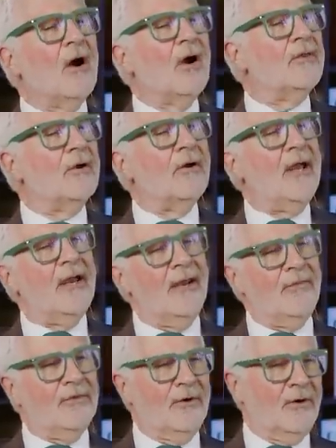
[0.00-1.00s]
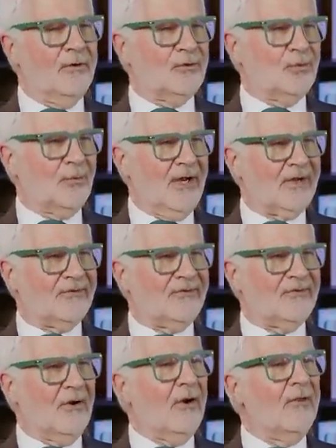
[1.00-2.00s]
there other
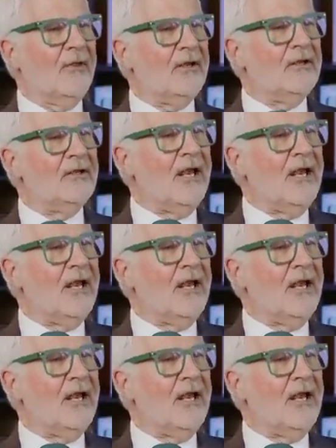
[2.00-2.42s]
tricks or